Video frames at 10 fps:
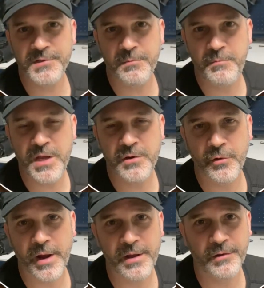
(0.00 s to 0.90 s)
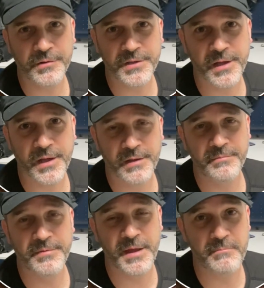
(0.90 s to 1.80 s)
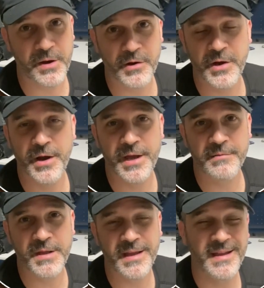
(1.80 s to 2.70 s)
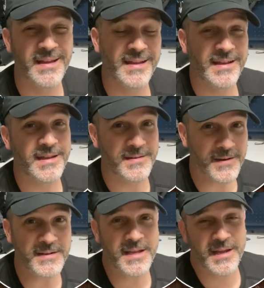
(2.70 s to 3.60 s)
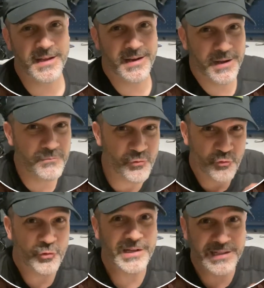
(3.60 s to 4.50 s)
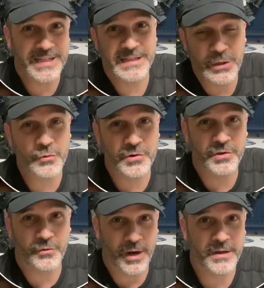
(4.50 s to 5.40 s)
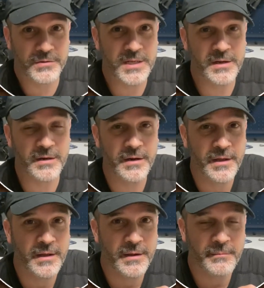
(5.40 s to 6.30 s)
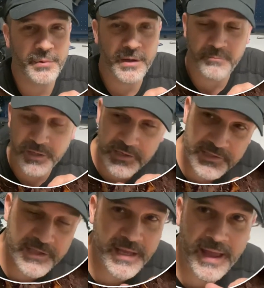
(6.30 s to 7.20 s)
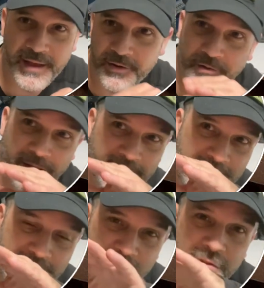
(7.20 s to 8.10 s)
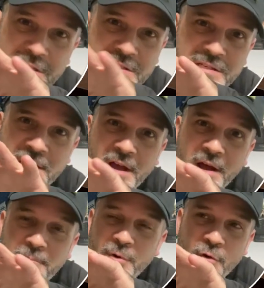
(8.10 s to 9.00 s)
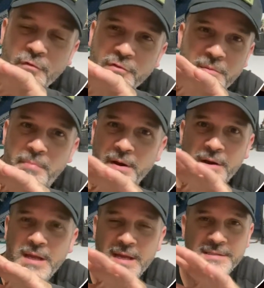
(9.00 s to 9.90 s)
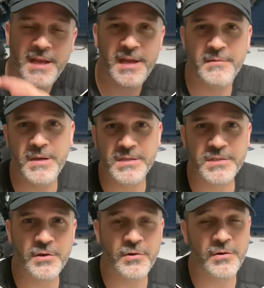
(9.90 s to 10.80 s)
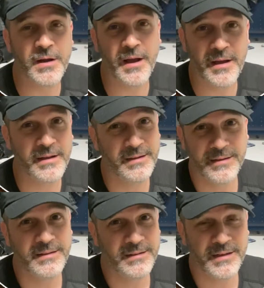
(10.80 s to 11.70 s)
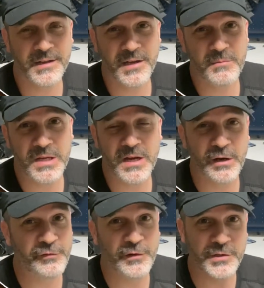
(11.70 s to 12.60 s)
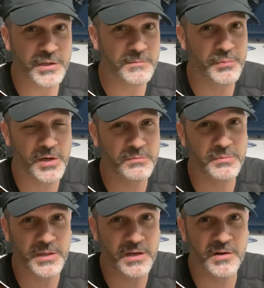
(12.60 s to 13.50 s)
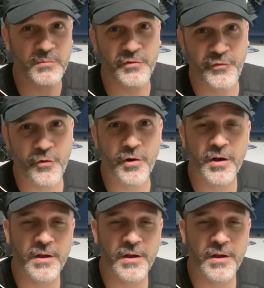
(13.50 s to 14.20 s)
to peek around that barrier ahead of me and not get hit, I'm really low to the ground here, but because of the angle, I can't really see up over the barricades ahead of me. So I gotta be careful, and you could probably hear before